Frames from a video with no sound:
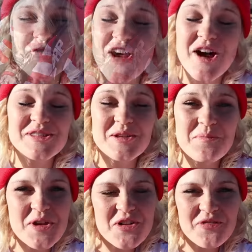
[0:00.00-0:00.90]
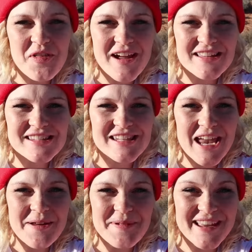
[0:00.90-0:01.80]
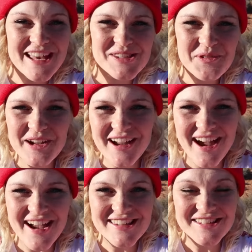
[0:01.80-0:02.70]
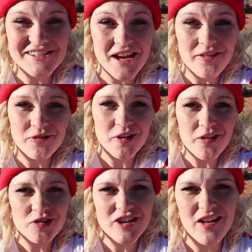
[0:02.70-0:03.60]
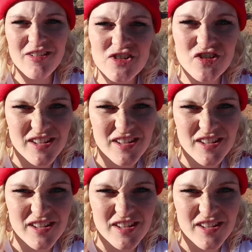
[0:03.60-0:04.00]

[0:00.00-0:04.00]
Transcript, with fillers: We found some beautiful landscape, and guess what, guys? It's time for another challenge.